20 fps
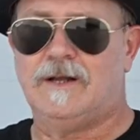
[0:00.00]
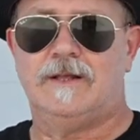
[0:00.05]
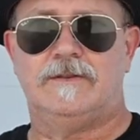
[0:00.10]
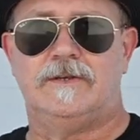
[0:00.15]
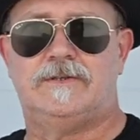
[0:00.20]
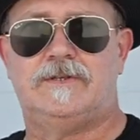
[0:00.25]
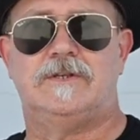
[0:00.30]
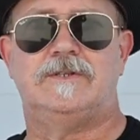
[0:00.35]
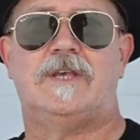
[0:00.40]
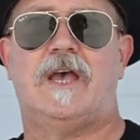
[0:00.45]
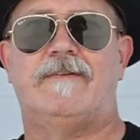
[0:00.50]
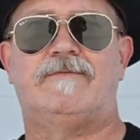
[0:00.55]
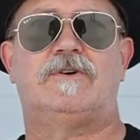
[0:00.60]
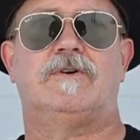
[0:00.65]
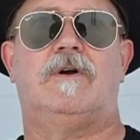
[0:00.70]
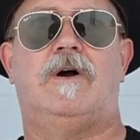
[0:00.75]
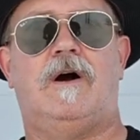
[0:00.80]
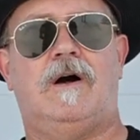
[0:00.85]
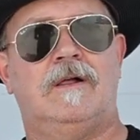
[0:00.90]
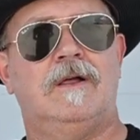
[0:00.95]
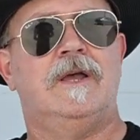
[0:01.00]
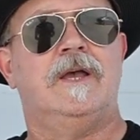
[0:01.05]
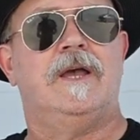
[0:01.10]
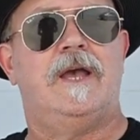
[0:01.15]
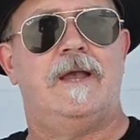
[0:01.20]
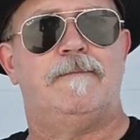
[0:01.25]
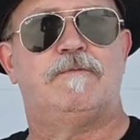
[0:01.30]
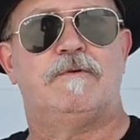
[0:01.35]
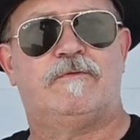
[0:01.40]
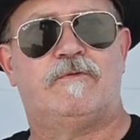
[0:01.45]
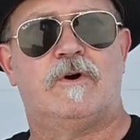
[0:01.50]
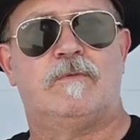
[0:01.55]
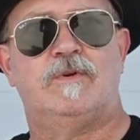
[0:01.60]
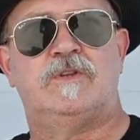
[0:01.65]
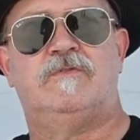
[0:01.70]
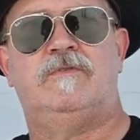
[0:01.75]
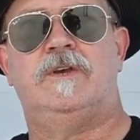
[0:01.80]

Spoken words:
This is, after all, a performance